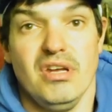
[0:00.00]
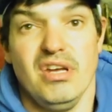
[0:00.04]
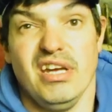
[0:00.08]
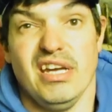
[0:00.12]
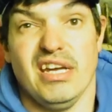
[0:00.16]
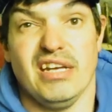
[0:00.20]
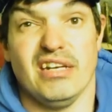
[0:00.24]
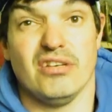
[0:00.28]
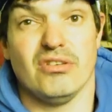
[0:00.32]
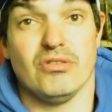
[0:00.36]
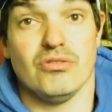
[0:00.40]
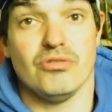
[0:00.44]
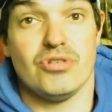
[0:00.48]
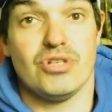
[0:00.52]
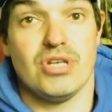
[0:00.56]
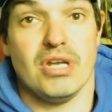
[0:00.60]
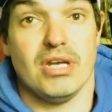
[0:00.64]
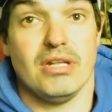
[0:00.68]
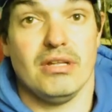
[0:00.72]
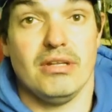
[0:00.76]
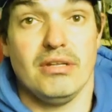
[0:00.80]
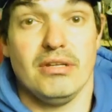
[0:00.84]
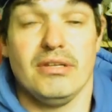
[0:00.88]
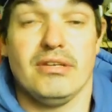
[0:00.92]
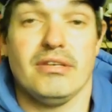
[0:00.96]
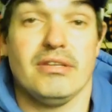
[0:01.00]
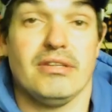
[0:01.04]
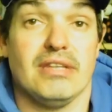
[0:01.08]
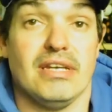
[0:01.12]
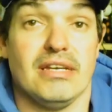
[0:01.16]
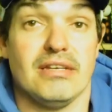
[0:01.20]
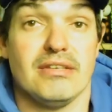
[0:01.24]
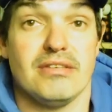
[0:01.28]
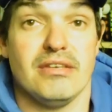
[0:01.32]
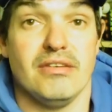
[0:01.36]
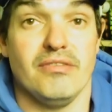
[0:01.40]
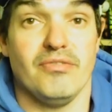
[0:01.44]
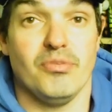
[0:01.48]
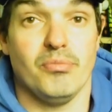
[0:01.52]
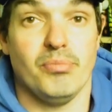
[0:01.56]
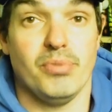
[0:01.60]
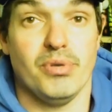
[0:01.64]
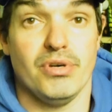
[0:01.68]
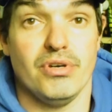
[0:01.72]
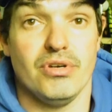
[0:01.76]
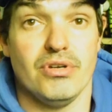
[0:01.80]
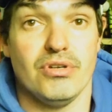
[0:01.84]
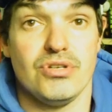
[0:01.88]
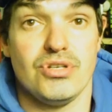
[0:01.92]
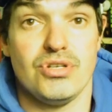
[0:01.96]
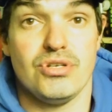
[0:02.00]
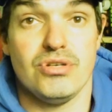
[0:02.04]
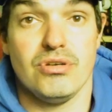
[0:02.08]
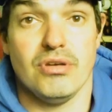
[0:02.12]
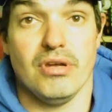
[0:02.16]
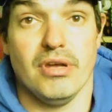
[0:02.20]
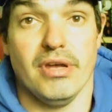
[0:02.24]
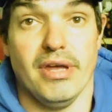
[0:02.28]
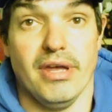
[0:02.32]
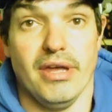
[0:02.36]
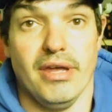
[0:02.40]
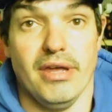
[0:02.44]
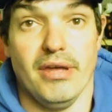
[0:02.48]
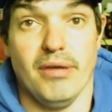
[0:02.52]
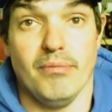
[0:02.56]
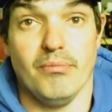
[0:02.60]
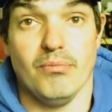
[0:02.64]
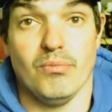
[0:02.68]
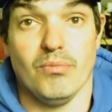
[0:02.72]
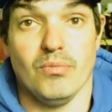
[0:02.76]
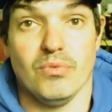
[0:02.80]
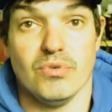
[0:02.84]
in a nutshell that's it for perch um,